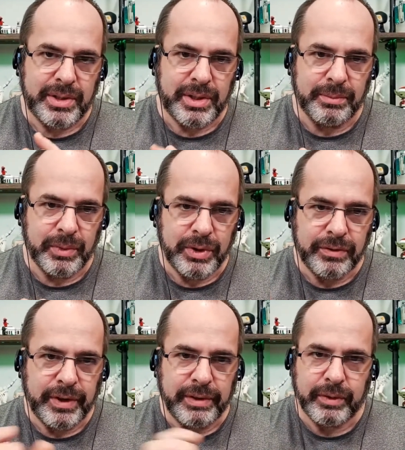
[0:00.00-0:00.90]

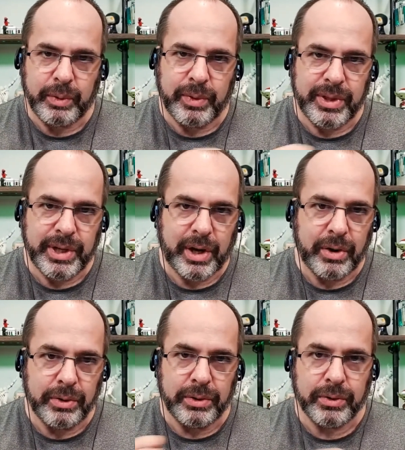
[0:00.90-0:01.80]
move even within our
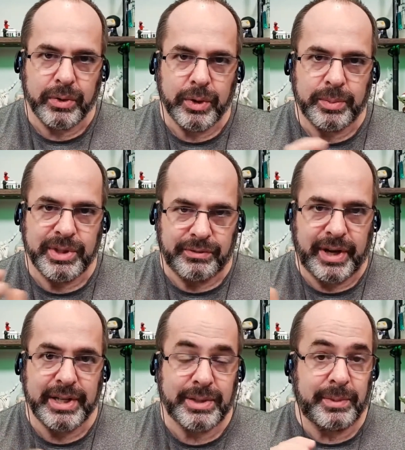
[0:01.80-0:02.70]
own group to
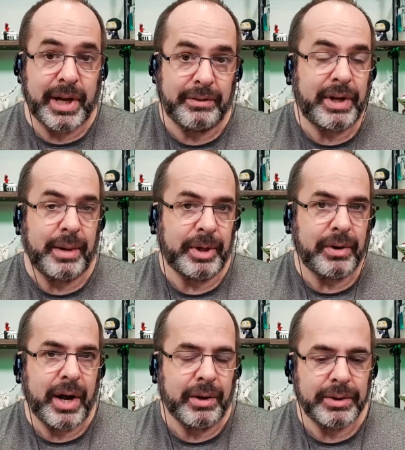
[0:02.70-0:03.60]
find some kind of common
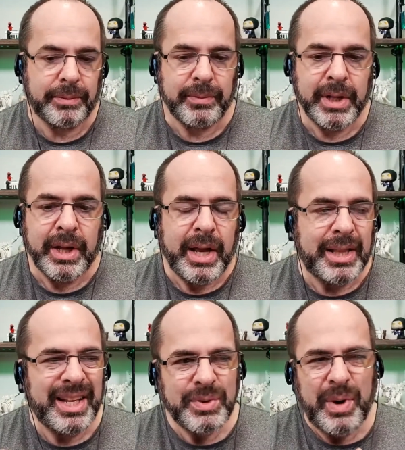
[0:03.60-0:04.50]
ground.
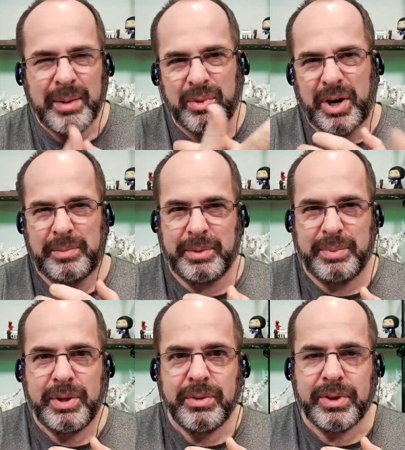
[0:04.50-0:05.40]
And that's why I brought up the
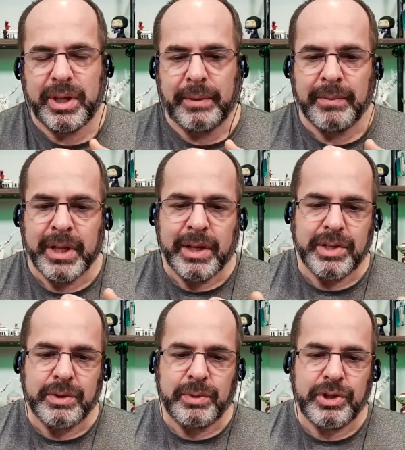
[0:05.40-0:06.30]
Pew thing,
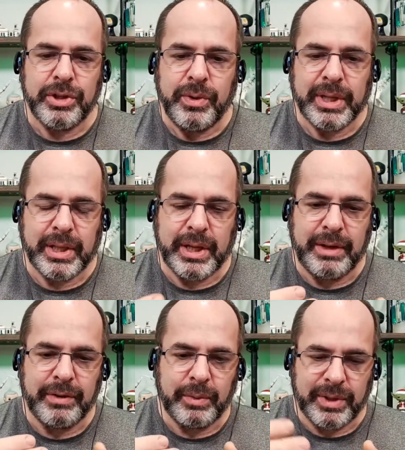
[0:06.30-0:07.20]
is it was showing that
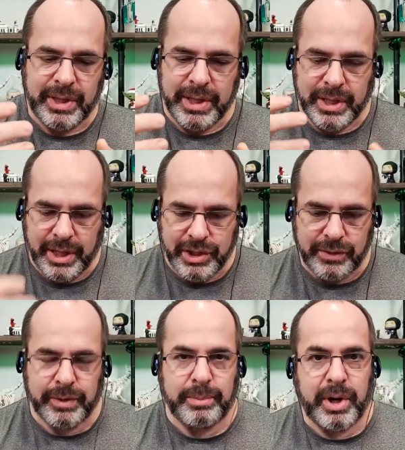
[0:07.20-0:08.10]
even within each
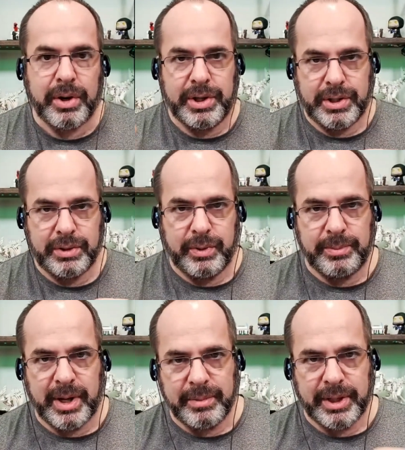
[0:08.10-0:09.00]
of the parties, the
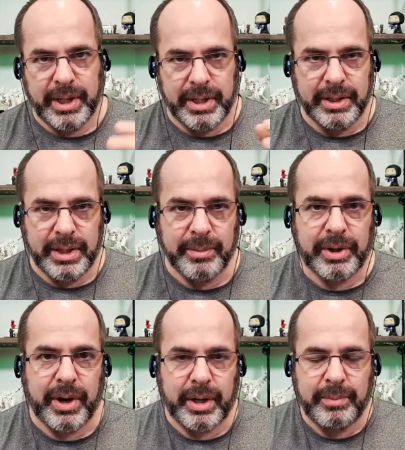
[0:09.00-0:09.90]
Republican and the
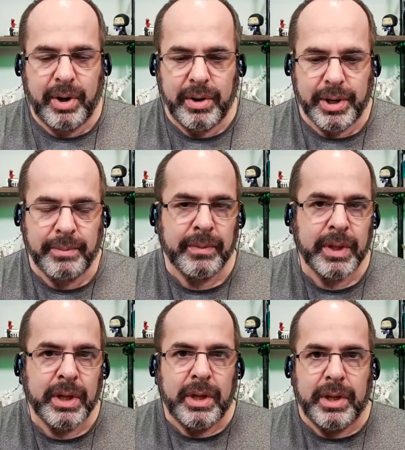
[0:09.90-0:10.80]
Democratic Party,
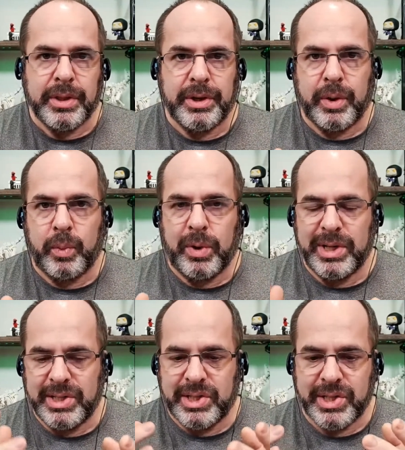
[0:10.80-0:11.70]
there
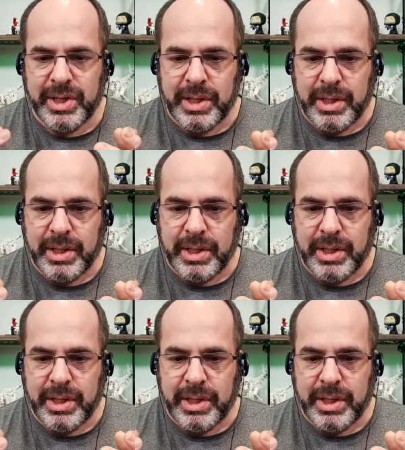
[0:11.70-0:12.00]
was